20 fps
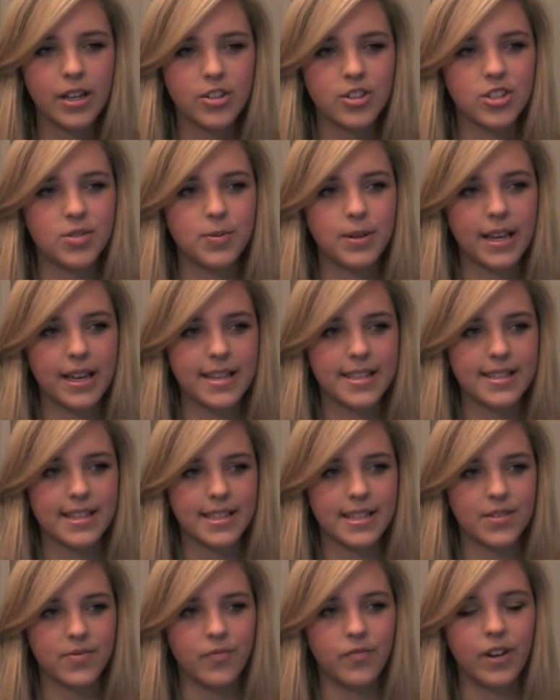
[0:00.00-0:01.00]
just because
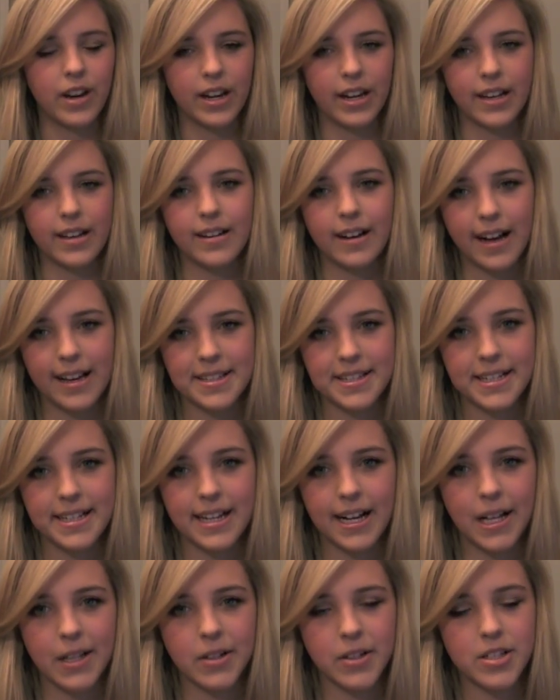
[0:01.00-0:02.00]
it's very
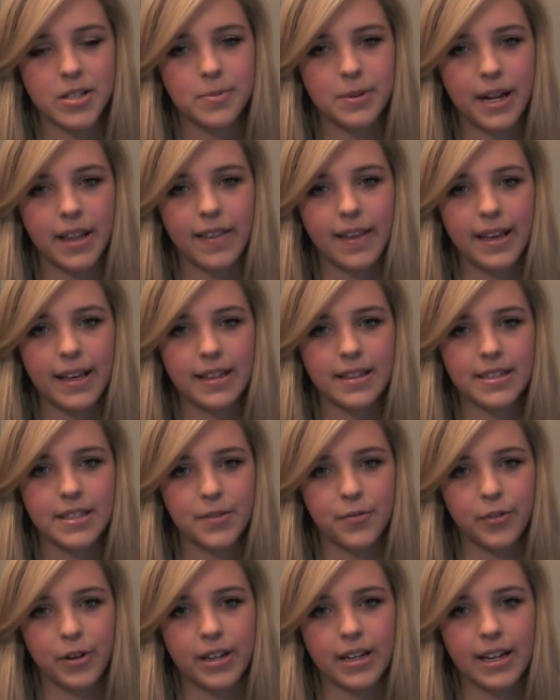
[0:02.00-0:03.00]
classic colors, but I like
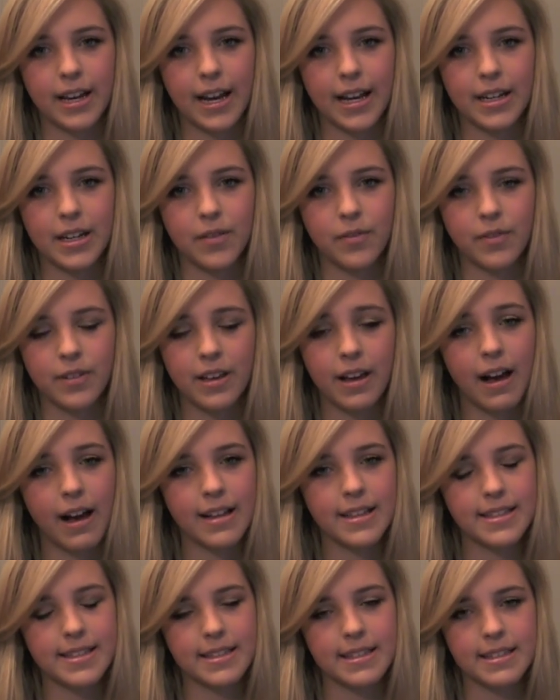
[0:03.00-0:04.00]
different kind of
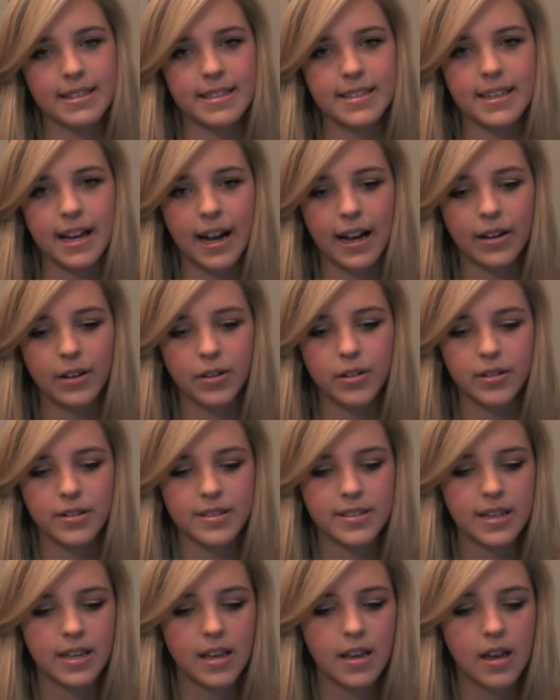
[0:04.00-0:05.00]
cuts and
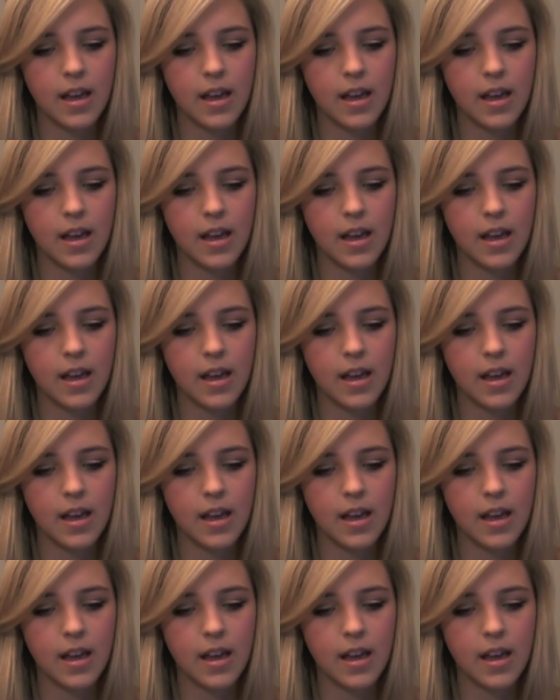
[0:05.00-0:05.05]
styles.